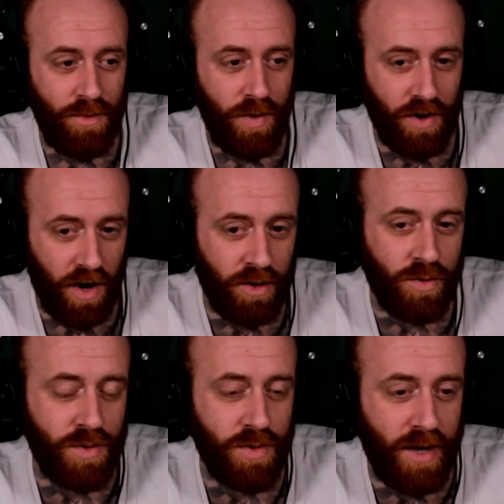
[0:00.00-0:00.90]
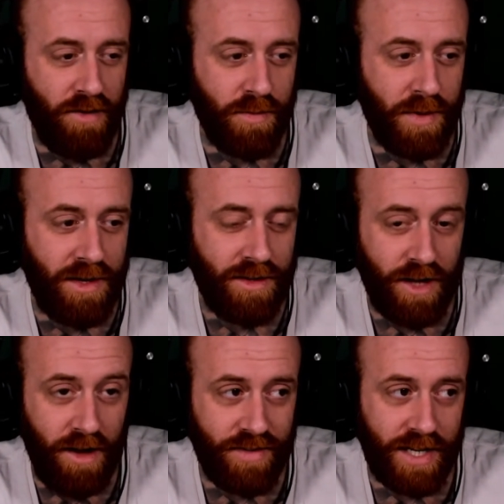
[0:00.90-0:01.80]
We are under a new
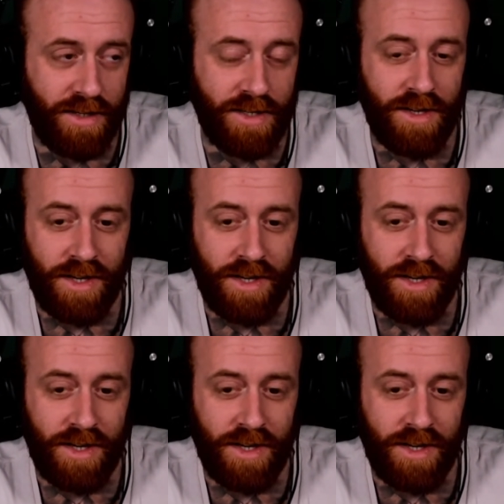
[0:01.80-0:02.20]
covenant.